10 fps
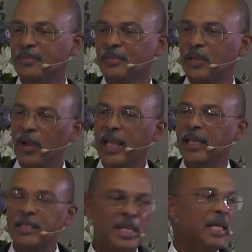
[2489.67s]
if I
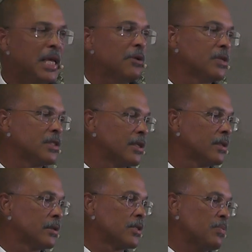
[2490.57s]
can take care of these
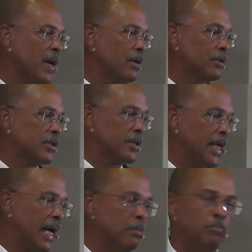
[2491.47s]
little sparrows, and
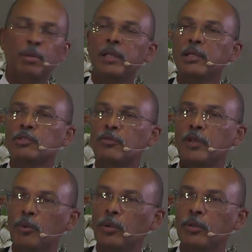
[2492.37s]
there are billions of
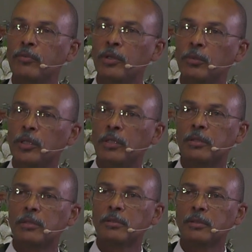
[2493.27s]
them all over the world,
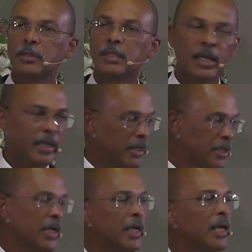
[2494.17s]
I can
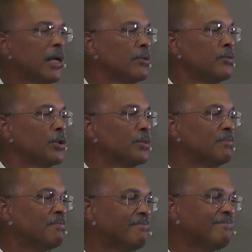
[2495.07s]
take care of you.
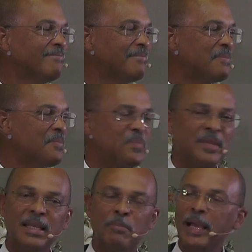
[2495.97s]

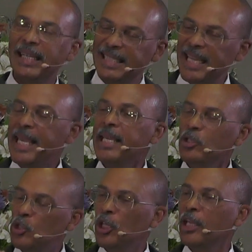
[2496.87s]
My day
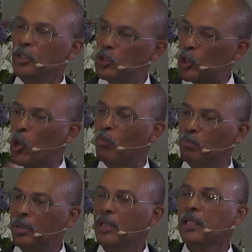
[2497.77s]
changed
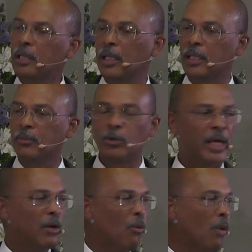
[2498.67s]
completely with
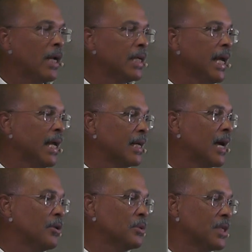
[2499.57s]
that one
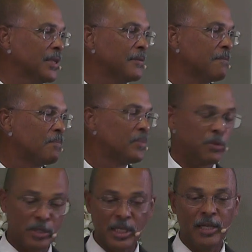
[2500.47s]
encounter. It
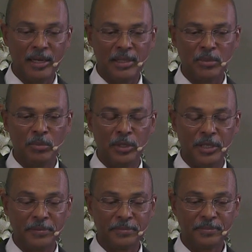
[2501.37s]
was early in the
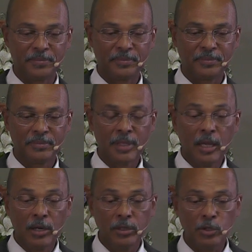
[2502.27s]
morning.
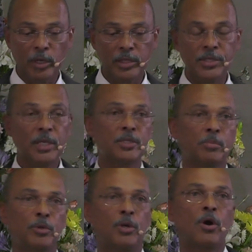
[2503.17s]
Notice what it says in the
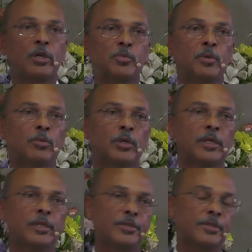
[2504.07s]
book, Gospel
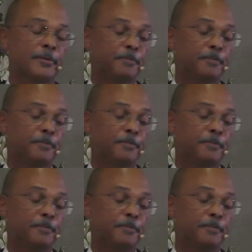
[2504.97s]
Workers.